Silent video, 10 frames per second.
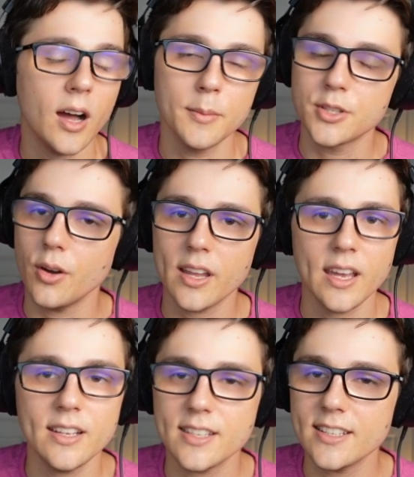So
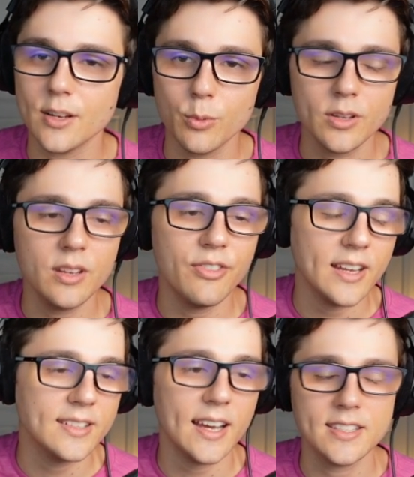again, it's a really
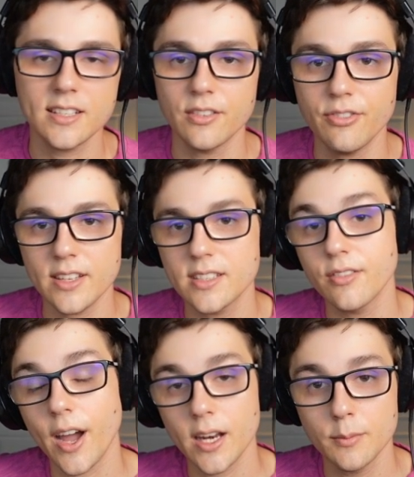fantastic defensive
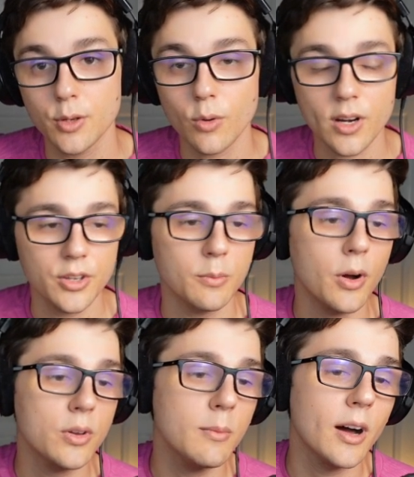item to run on your
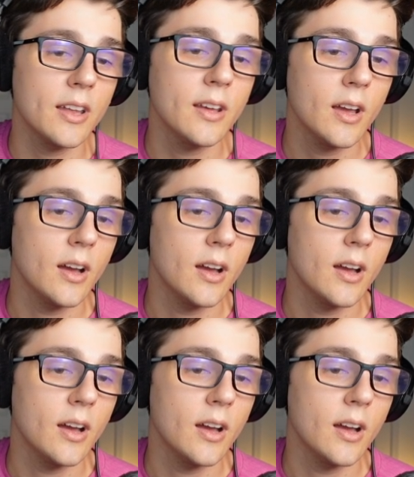Pokemon,